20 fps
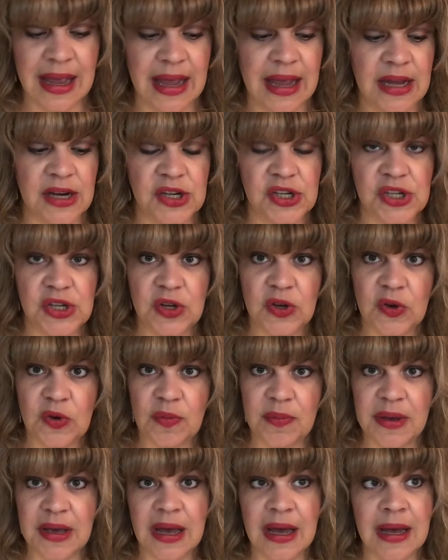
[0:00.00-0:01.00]
And
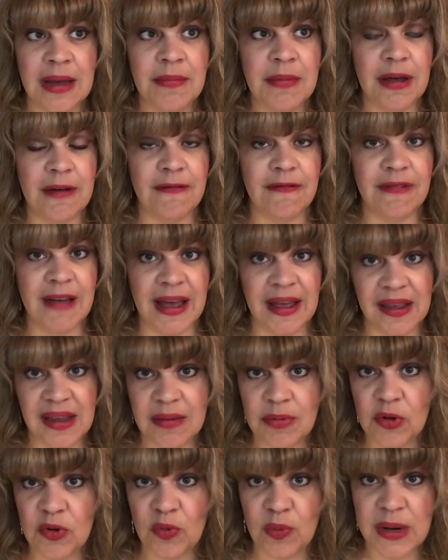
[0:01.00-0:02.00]
2, become a
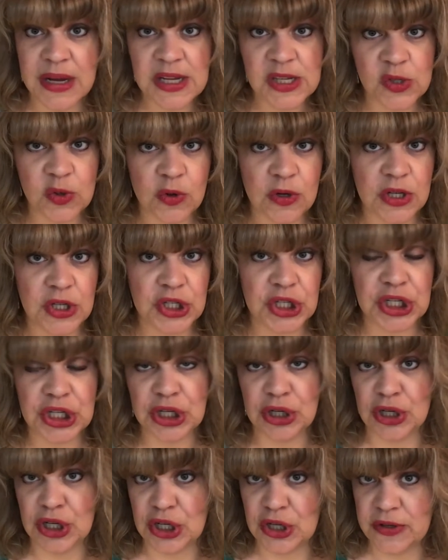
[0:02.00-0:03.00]
valuable resource to
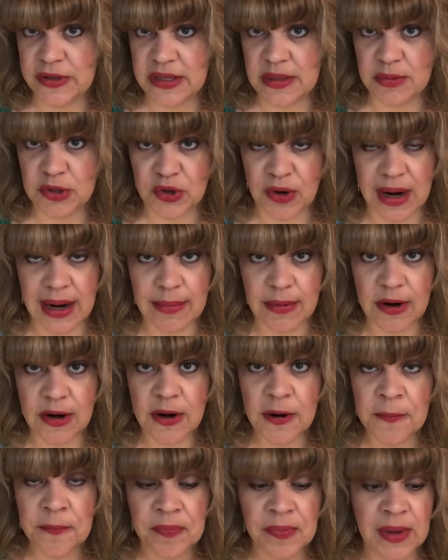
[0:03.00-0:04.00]
your new
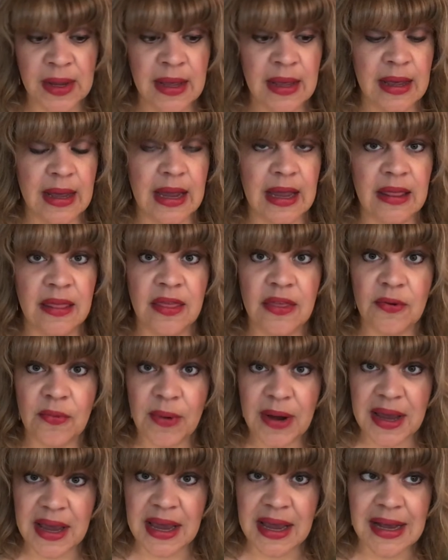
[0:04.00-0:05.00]
subscriber. And
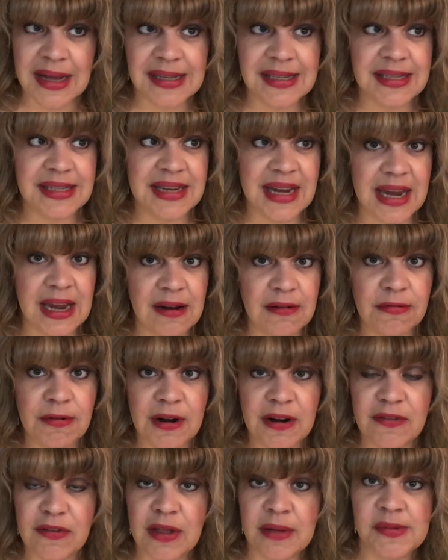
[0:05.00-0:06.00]
3, stay in
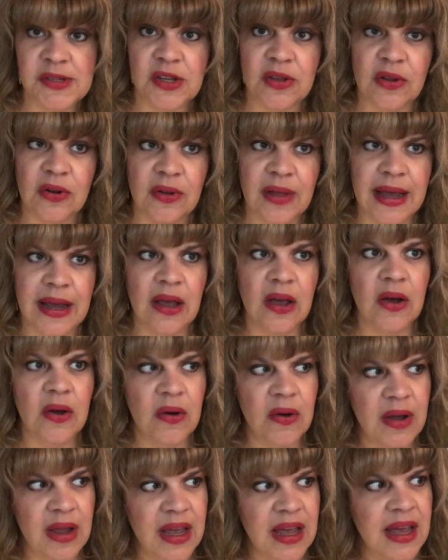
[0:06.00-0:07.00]
front of them so they're like,
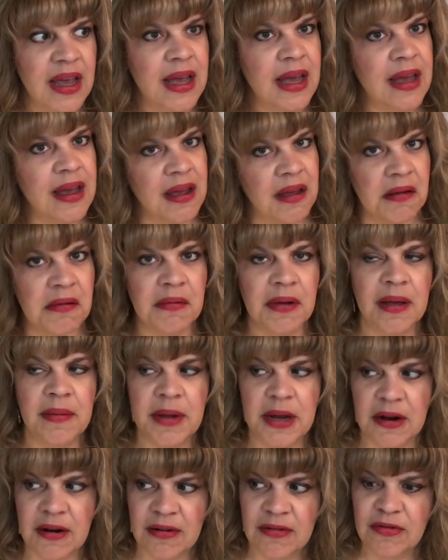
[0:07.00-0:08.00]
oh yeah,
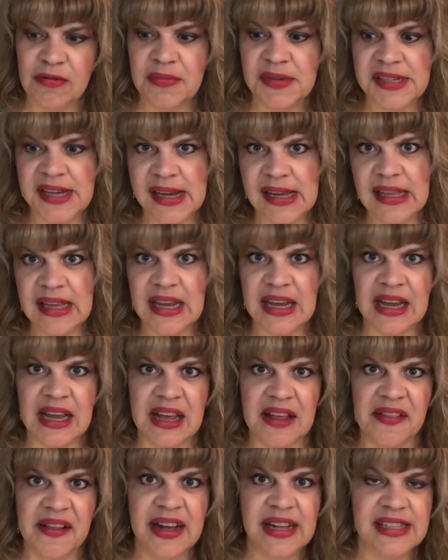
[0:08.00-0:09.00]
I'm hearing from Sally
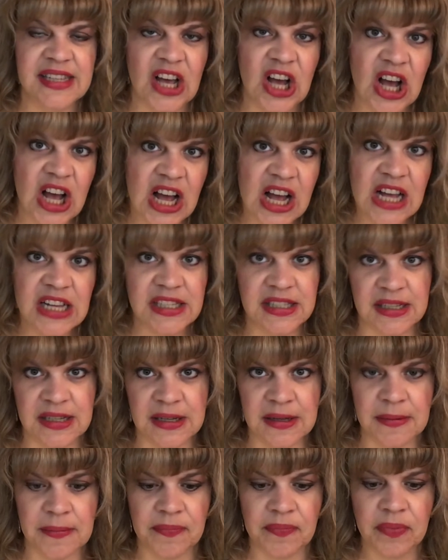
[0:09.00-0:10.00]
again. That's
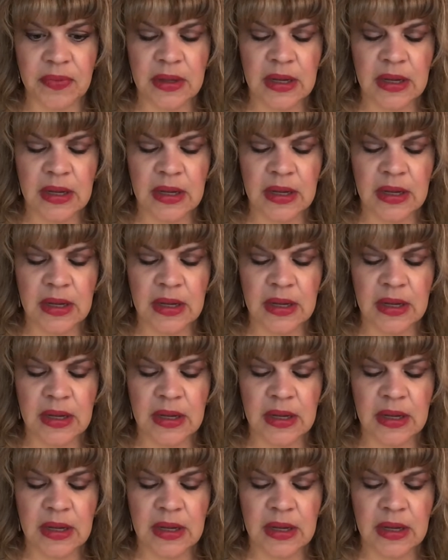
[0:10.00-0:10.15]
awesome.